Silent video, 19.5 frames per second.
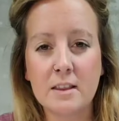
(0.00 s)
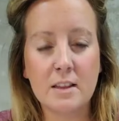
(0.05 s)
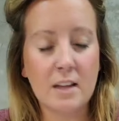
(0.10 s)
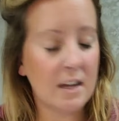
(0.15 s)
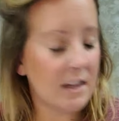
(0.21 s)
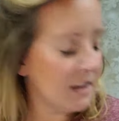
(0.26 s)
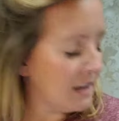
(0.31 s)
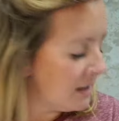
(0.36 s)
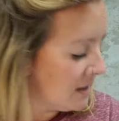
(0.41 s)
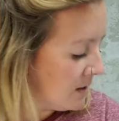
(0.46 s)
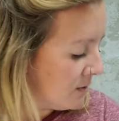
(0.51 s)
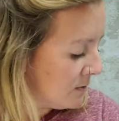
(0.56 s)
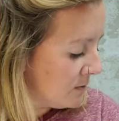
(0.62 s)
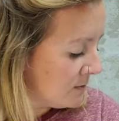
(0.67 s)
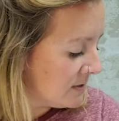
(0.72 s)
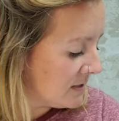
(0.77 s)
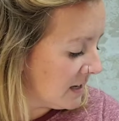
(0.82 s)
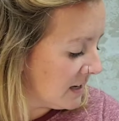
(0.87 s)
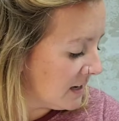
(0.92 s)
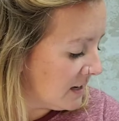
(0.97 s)
I think that one
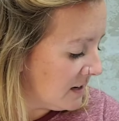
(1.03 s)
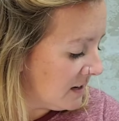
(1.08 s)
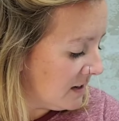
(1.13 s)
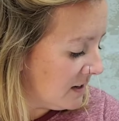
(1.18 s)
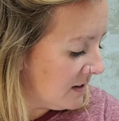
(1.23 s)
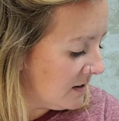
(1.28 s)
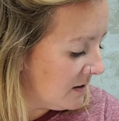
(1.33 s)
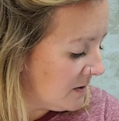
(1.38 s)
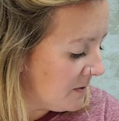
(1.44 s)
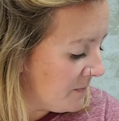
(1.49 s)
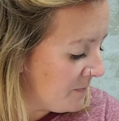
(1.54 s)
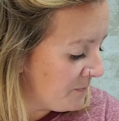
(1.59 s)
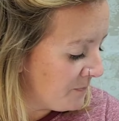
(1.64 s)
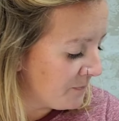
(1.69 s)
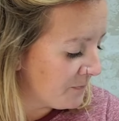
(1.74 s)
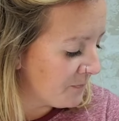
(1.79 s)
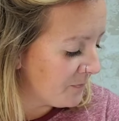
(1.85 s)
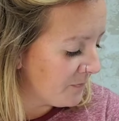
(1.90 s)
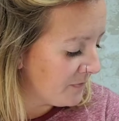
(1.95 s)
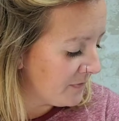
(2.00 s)
was like a
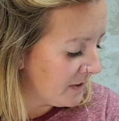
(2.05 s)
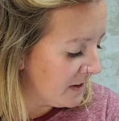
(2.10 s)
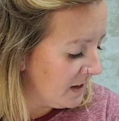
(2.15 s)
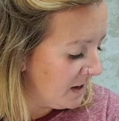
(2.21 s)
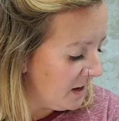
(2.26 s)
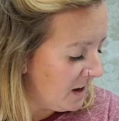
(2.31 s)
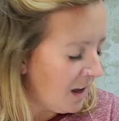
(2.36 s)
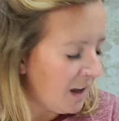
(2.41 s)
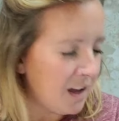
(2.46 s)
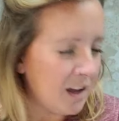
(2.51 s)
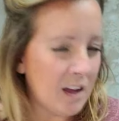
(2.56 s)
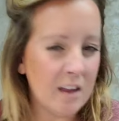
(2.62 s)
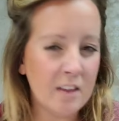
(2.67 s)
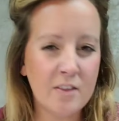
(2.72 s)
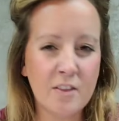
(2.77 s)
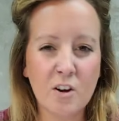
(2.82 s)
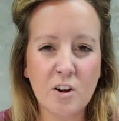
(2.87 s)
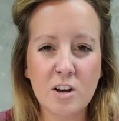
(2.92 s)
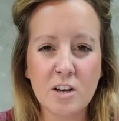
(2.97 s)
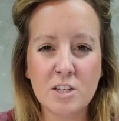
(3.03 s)

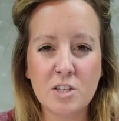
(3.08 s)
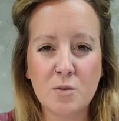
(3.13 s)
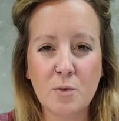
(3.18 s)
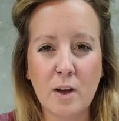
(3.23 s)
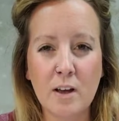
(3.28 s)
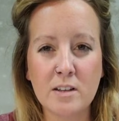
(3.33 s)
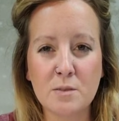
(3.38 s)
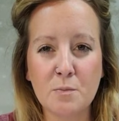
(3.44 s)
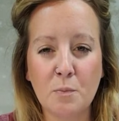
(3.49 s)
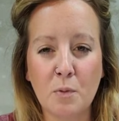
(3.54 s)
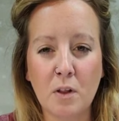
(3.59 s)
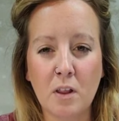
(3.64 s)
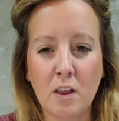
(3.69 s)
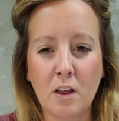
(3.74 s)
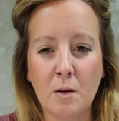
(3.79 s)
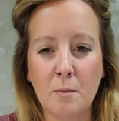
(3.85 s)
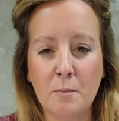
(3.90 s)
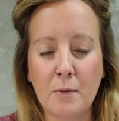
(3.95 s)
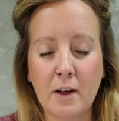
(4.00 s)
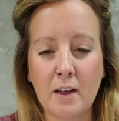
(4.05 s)
32 ounce
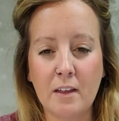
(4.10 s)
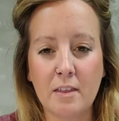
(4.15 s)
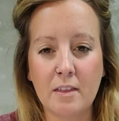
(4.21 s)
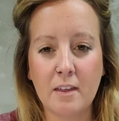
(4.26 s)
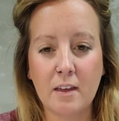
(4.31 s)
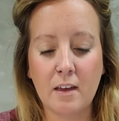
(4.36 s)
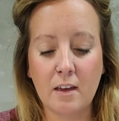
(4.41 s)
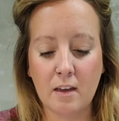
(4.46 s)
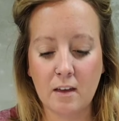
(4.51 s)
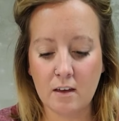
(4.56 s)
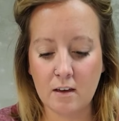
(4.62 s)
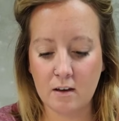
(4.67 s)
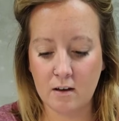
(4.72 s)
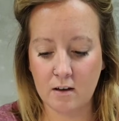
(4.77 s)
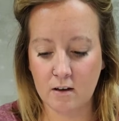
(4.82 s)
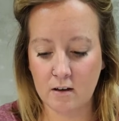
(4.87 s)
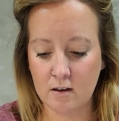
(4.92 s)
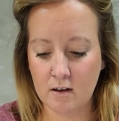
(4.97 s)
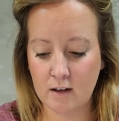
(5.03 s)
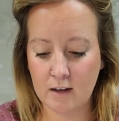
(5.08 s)
plump, I think.
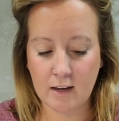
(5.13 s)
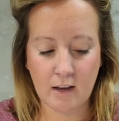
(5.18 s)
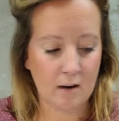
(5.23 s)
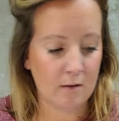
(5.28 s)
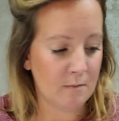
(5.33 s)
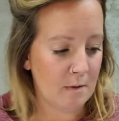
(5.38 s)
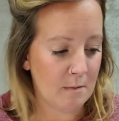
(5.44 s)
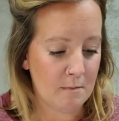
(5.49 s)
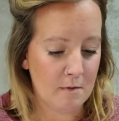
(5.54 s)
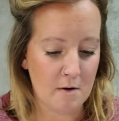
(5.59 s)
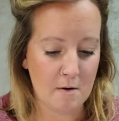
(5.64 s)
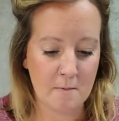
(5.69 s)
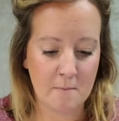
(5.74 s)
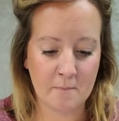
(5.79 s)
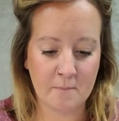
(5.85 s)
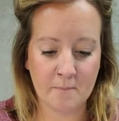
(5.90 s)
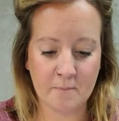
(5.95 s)
I can't remember.